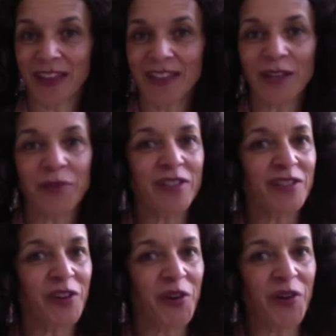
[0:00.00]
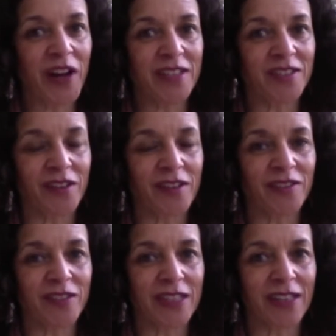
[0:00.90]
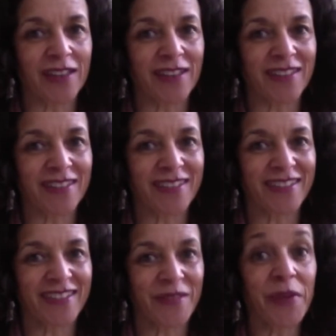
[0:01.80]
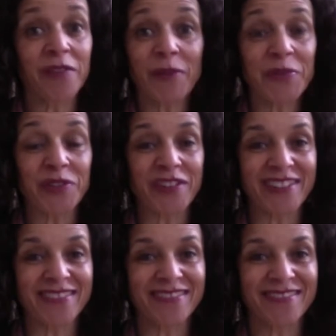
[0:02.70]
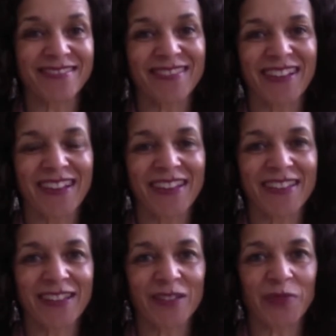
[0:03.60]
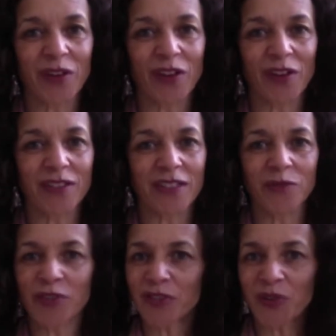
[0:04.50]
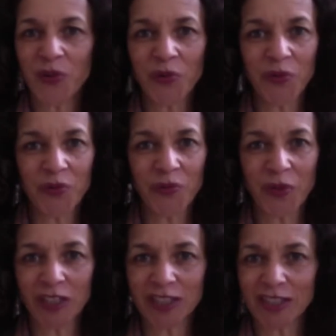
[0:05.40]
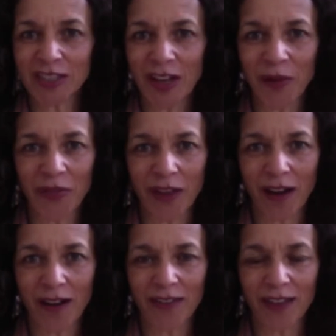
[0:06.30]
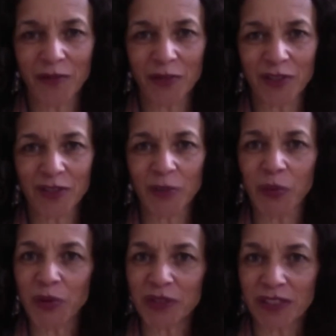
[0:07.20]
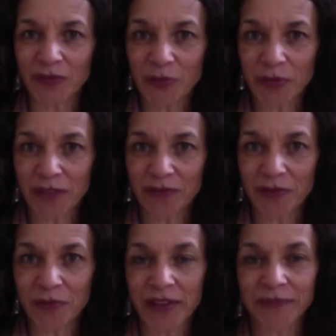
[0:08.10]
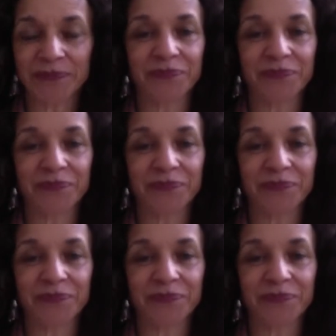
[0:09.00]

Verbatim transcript: Some years ago, I started to sing male repertory just because there was so much out there that was supposedly forbidden for me.